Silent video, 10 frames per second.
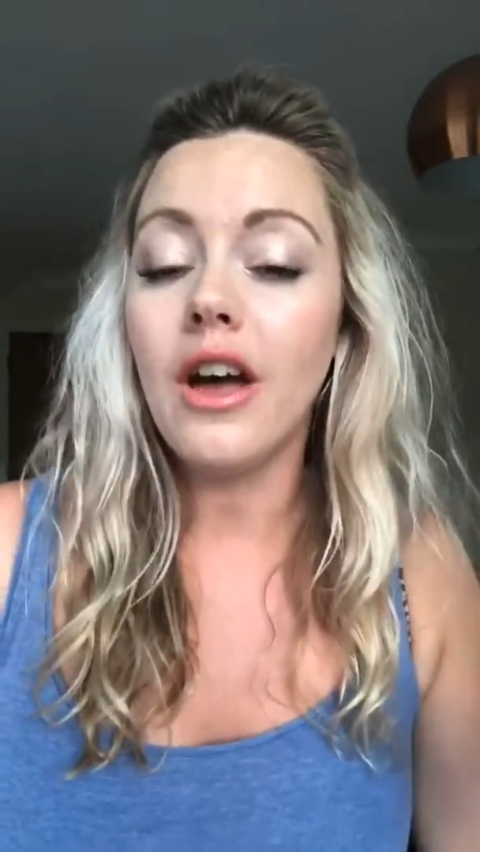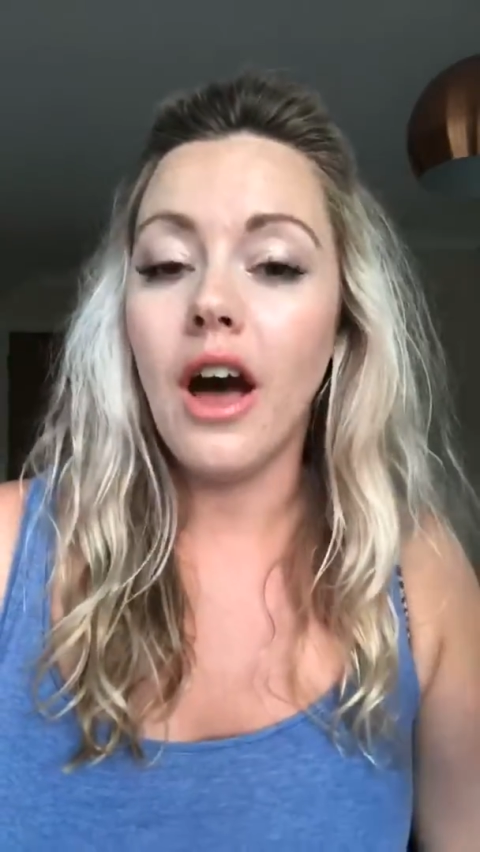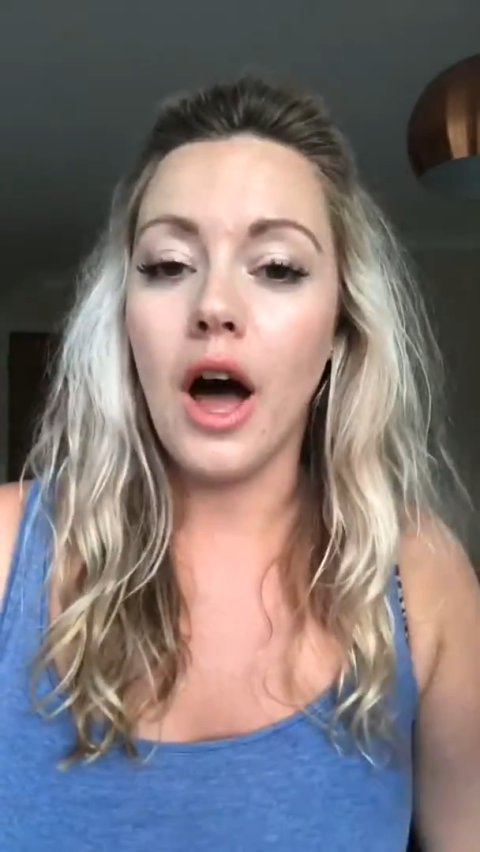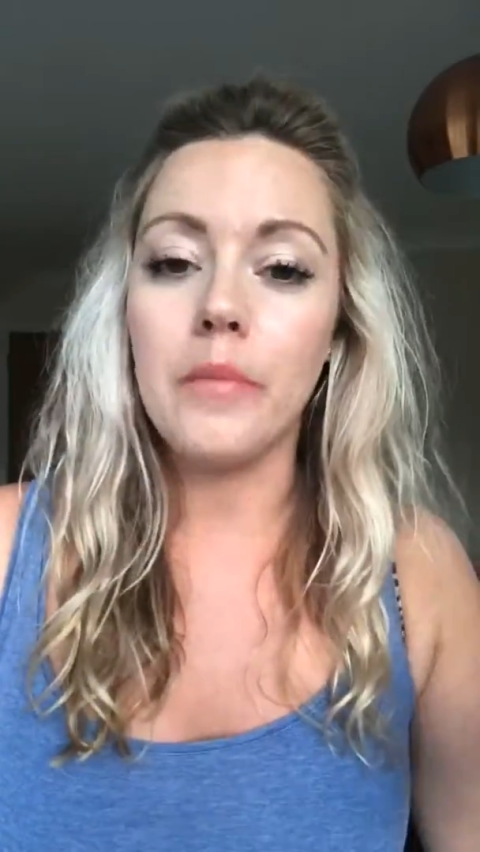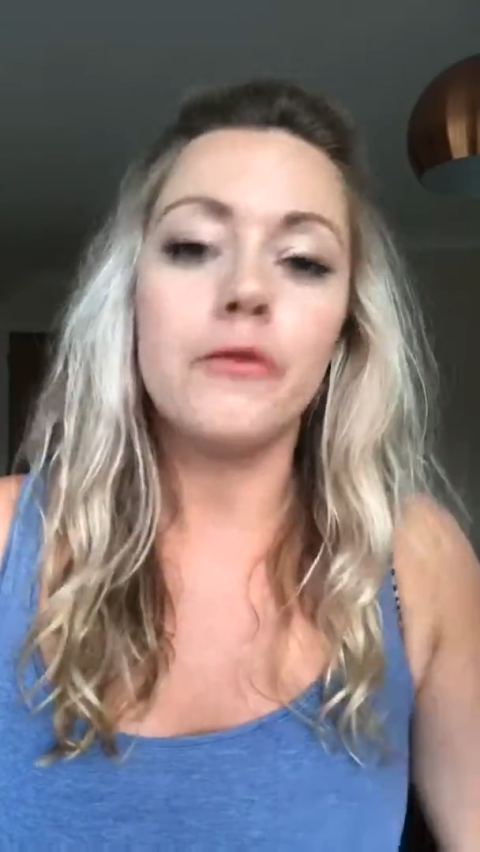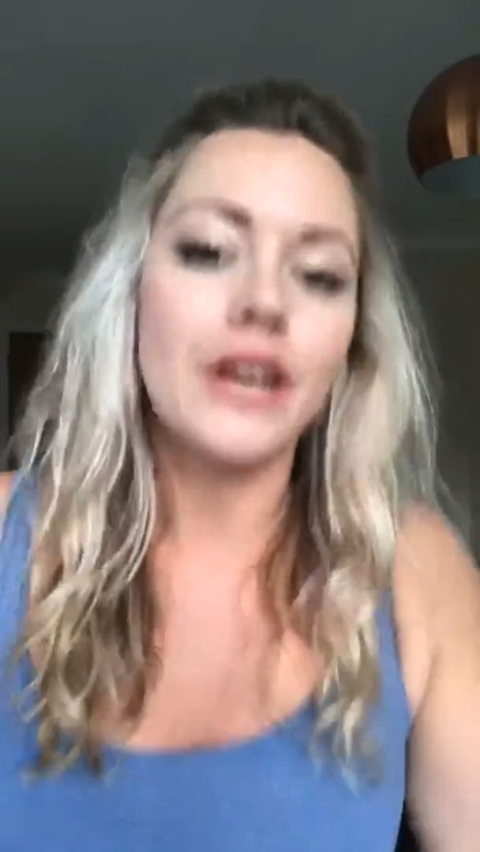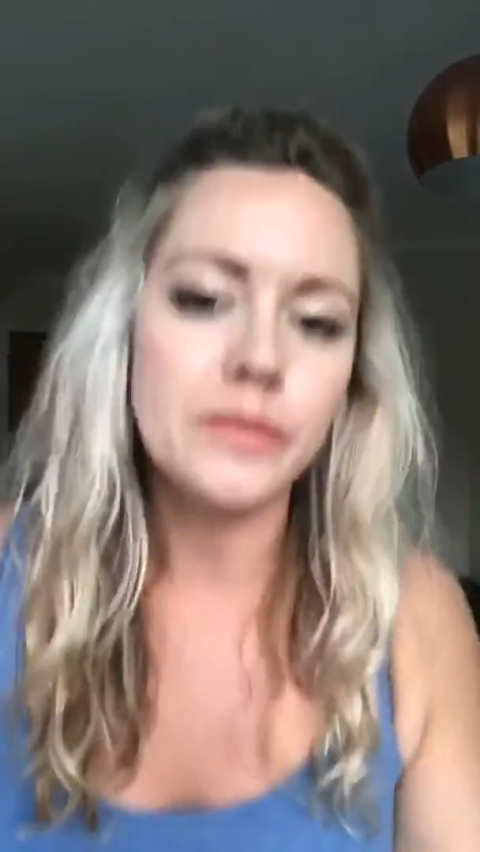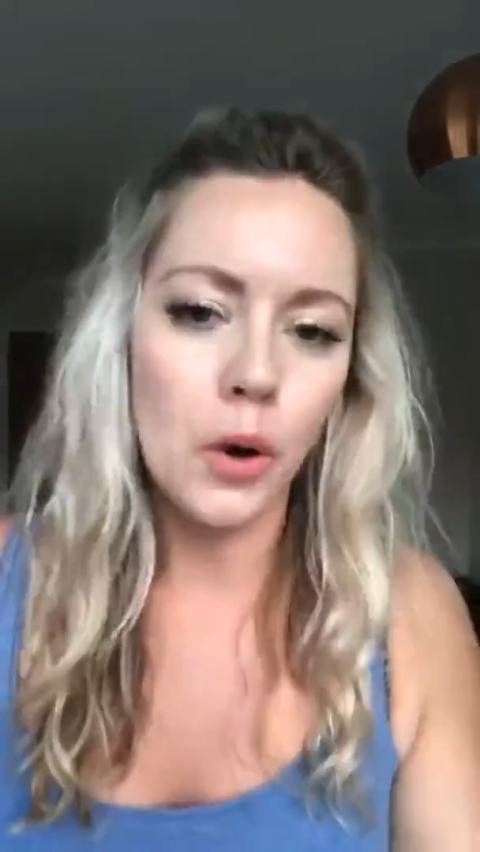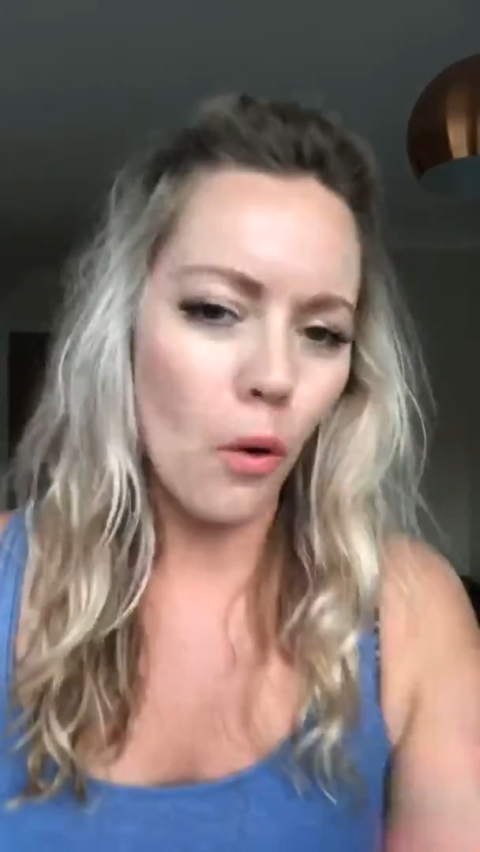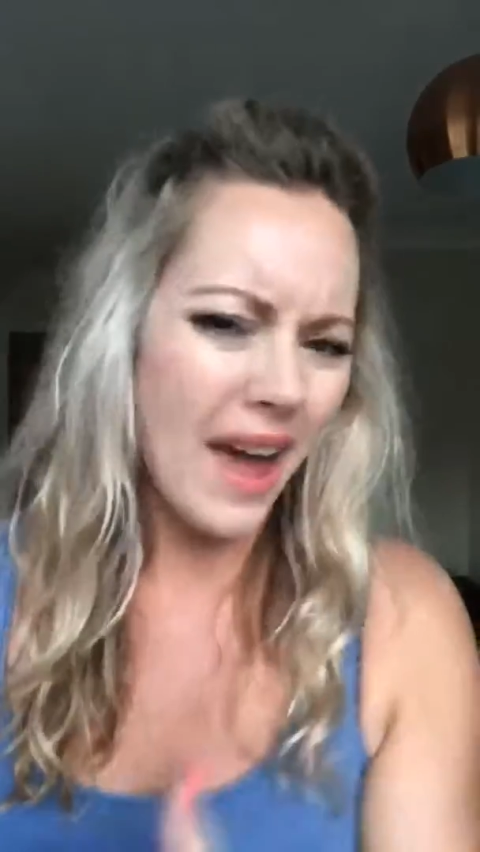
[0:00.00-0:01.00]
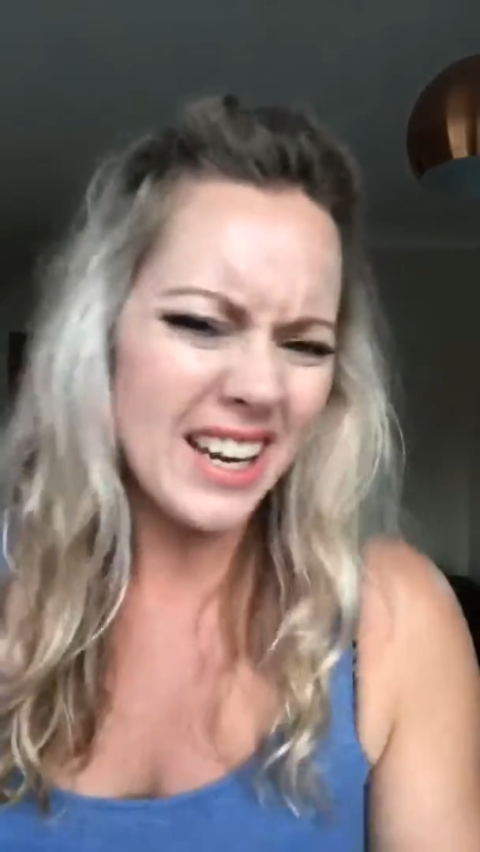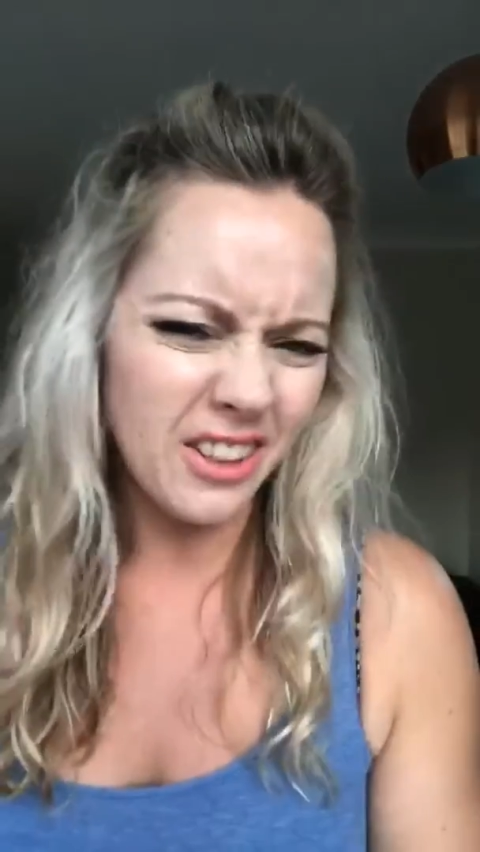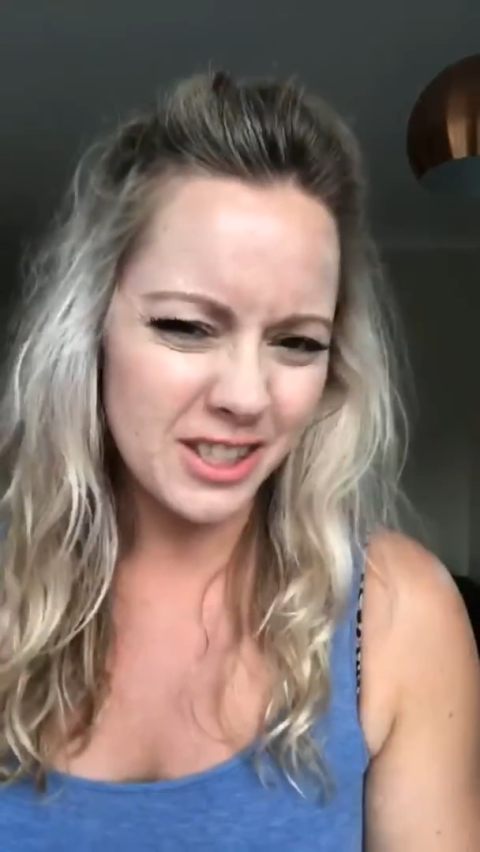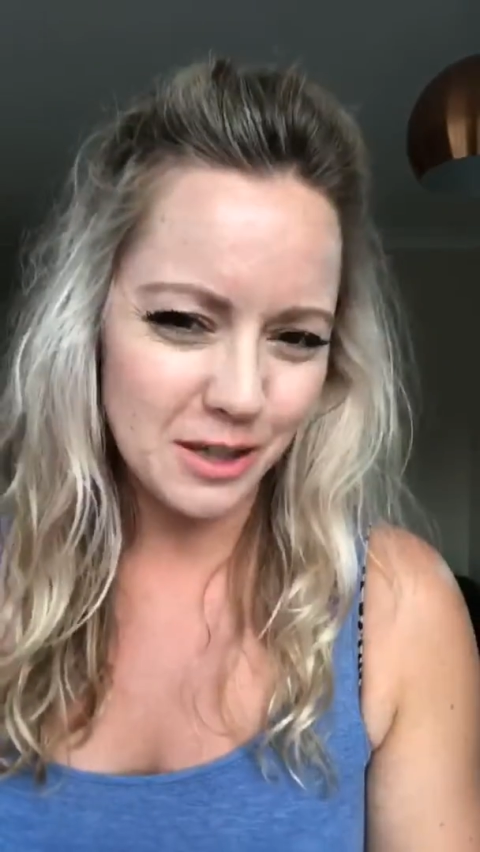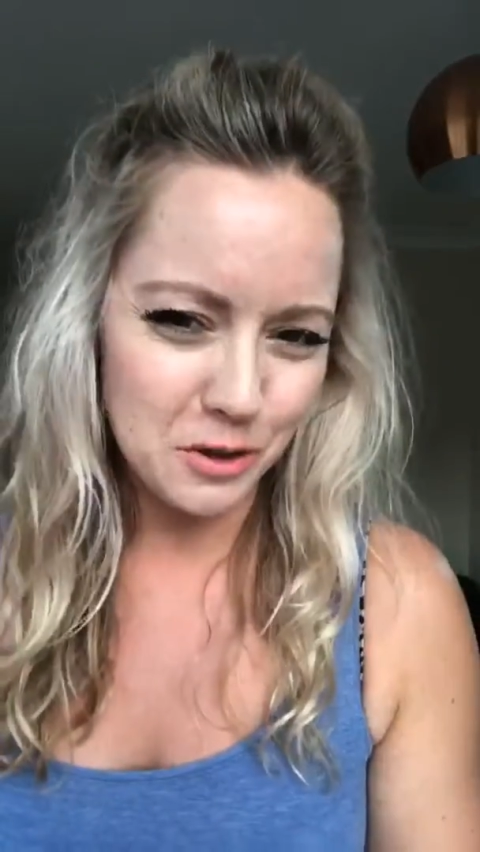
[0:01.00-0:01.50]
Facebook or any
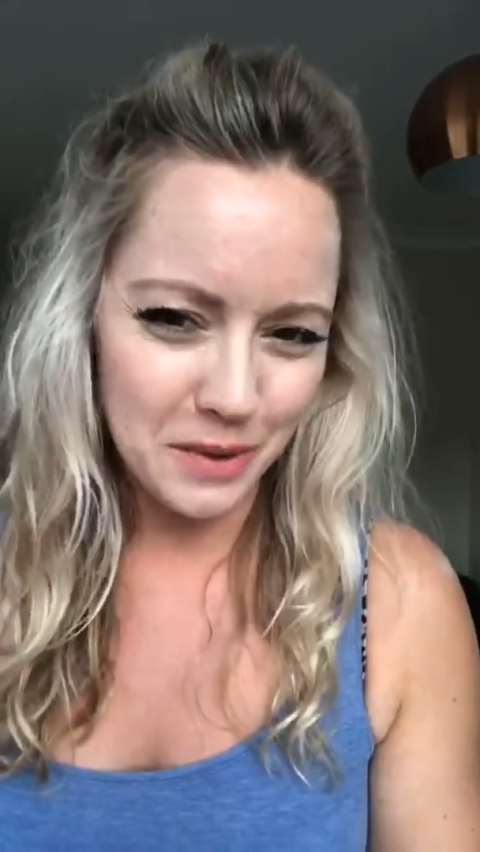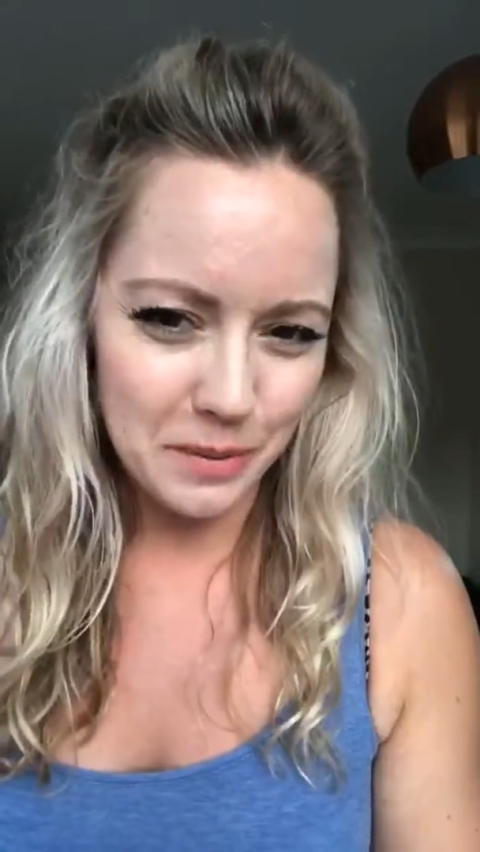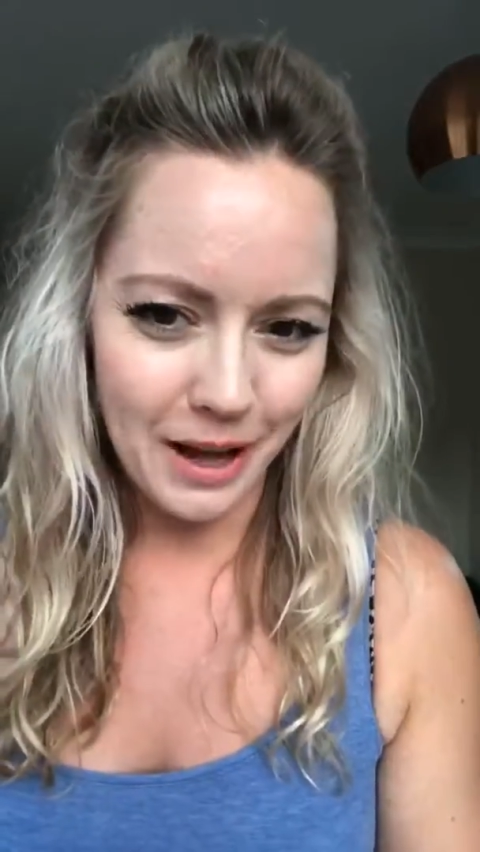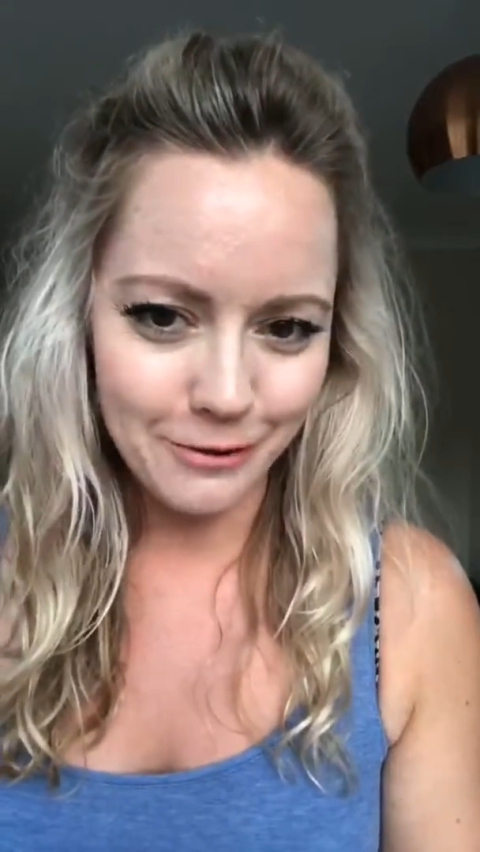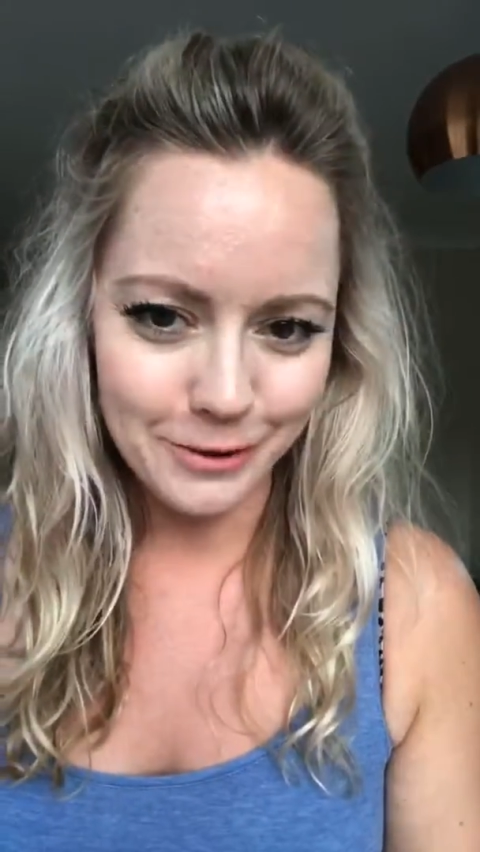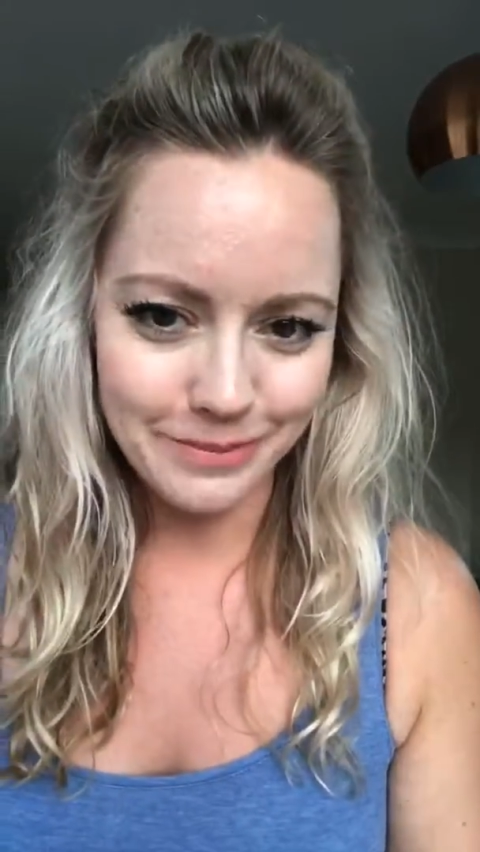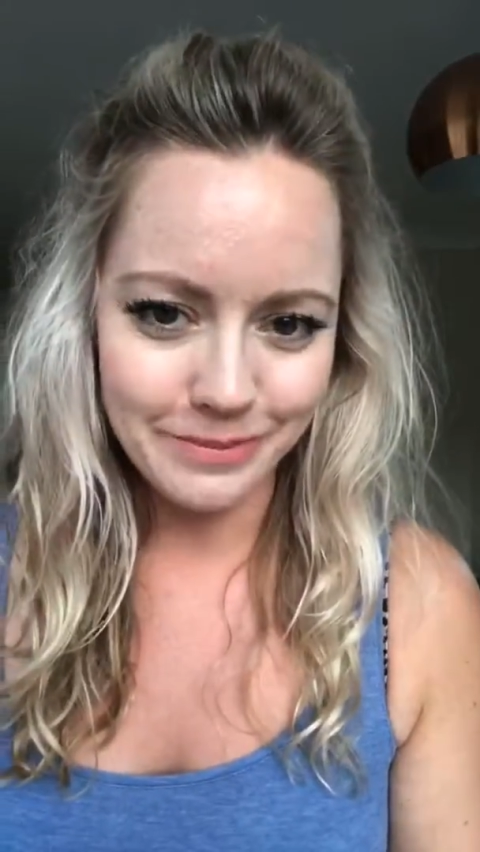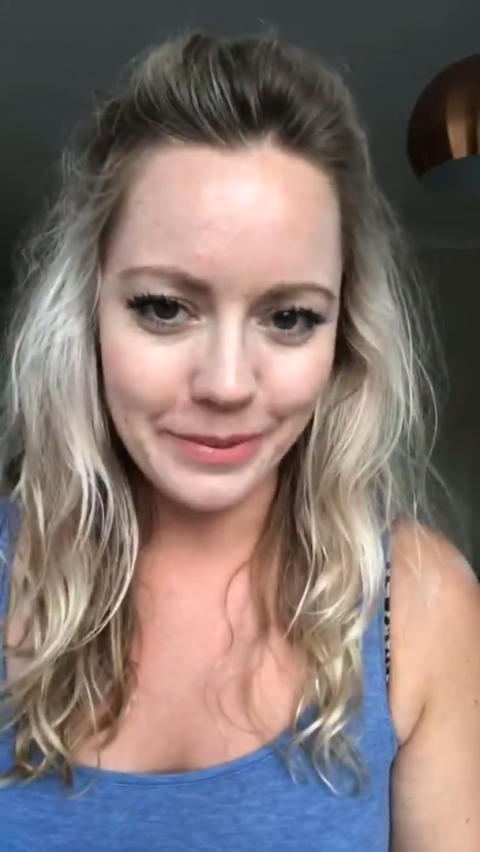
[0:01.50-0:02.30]
other social media platform,